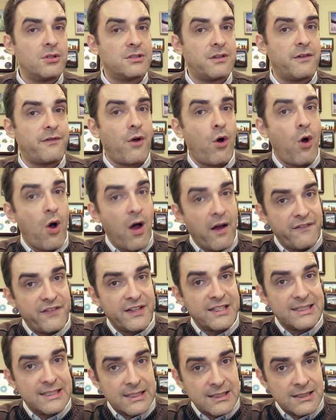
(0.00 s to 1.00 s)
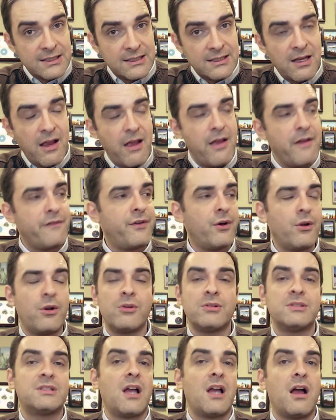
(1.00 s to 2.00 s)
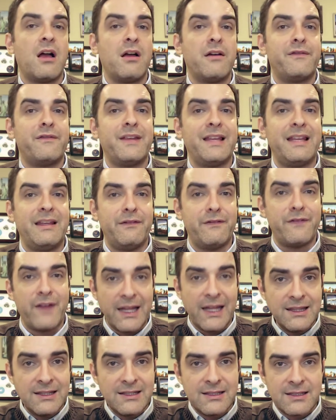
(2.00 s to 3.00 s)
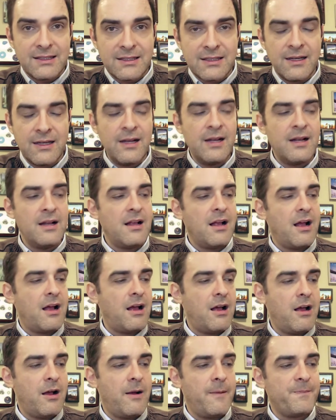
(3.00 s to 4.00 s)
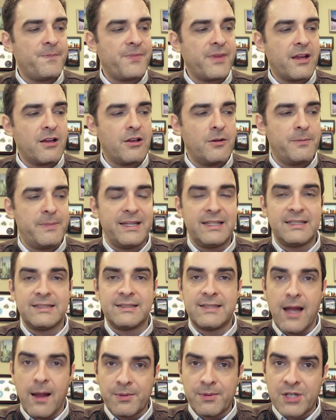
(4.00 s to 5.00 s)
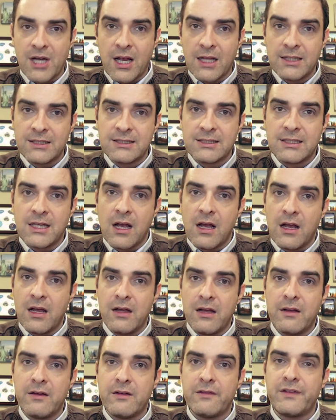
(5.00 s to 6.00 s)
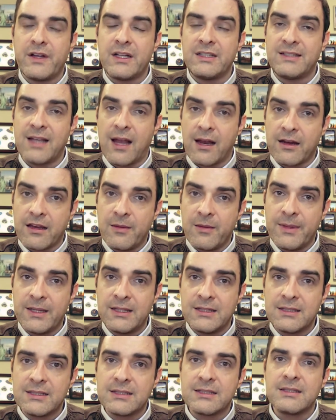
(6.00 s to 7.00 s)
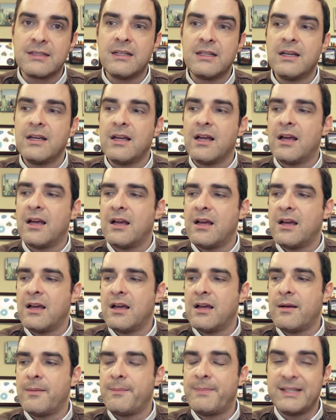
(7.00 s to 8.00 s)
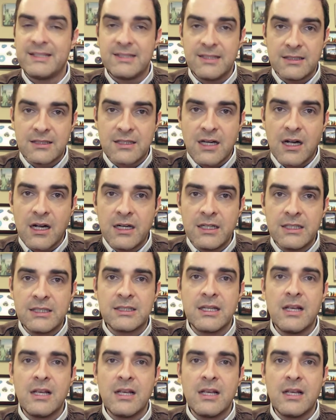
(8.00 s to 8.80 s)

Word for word: of offices, photos of events. Um, it could be snapshots of documents, uh, business cards,